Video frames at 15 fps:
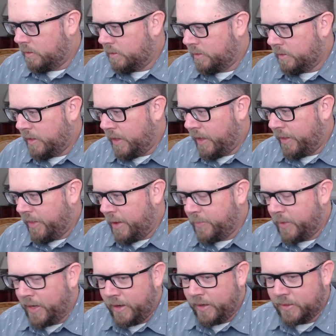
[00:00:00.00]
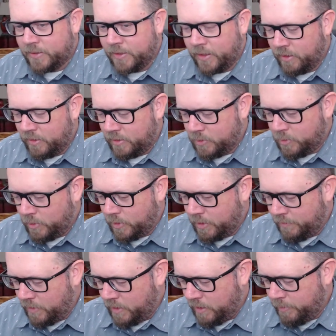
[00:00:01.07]
Yeah, that banana sticker is one
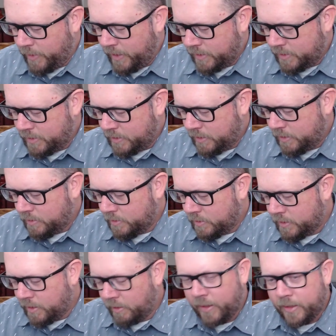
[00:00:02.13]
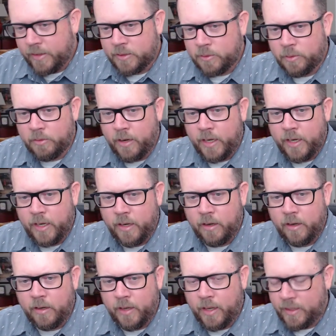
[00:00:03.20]
of the best. Do y'all like this one right here?
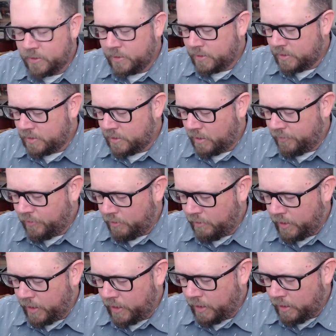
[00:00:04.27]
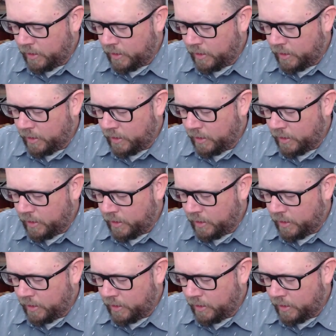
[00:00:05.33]
I took this off already